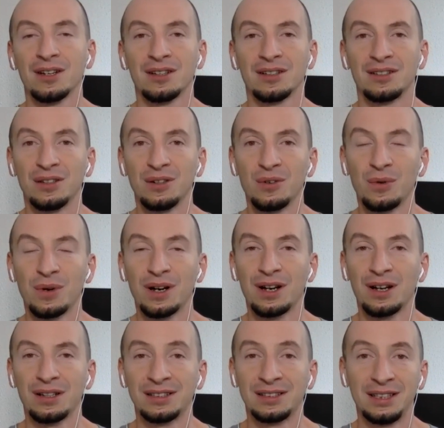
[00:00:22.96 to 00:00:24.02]

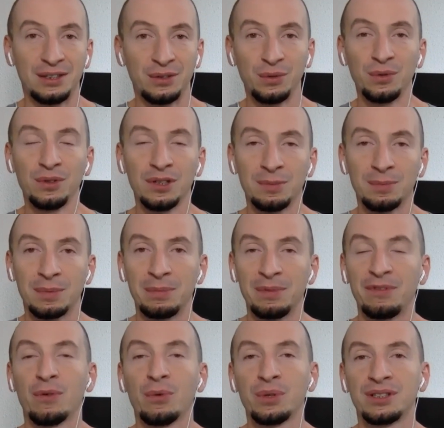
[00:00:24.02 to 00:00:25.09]
So stay tuned. But
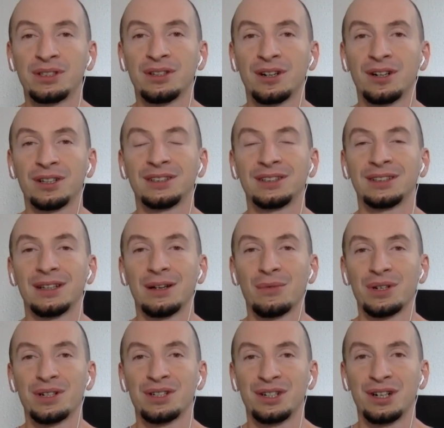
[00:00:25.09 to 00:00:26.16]
before we start, I
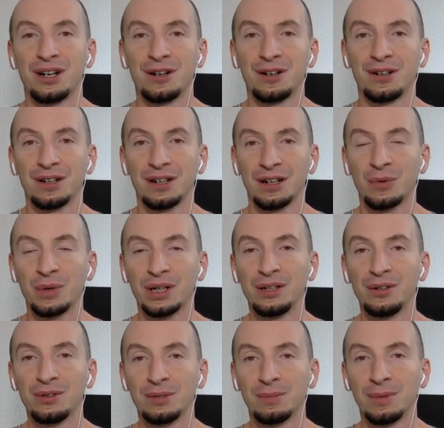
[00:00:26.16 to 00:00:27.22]
want to share a quick
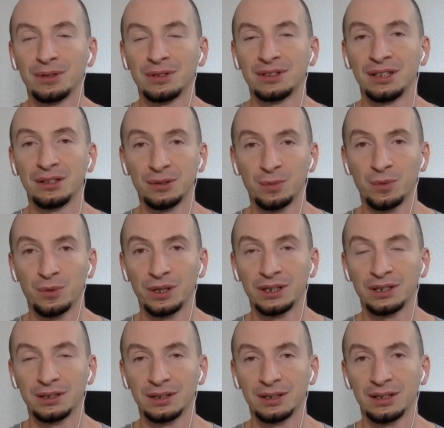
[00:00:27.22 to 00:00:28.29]
news about
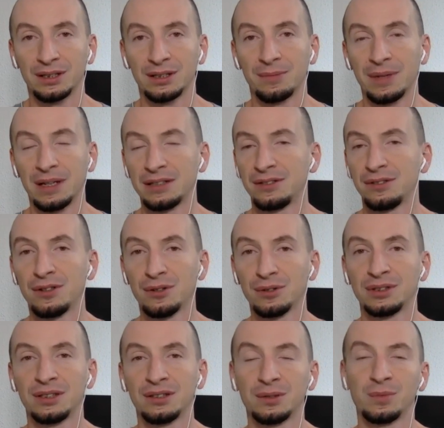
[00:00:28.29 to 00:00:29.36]
Sellerboard. As you know,
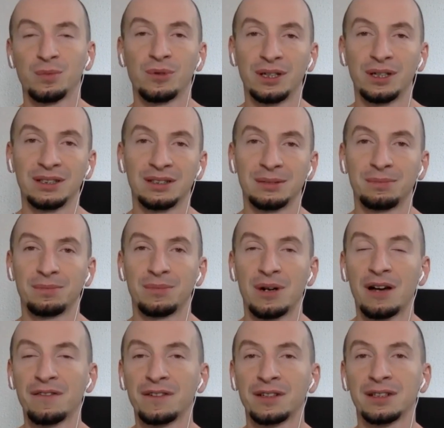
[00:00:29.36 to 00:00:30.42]
Sellerboard is a
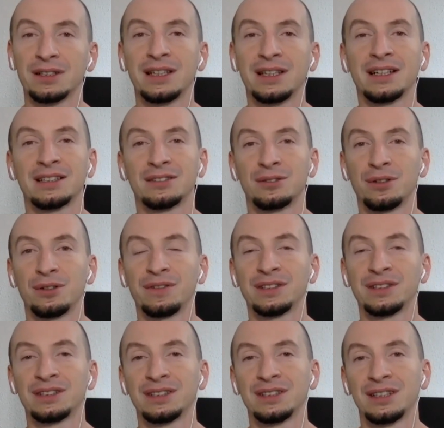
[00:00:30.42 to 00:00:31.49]
profit analytics
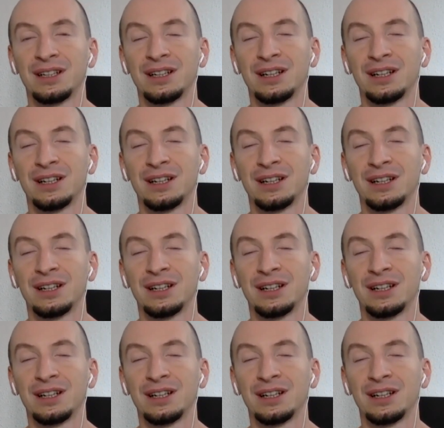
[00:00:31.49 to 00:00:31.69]
service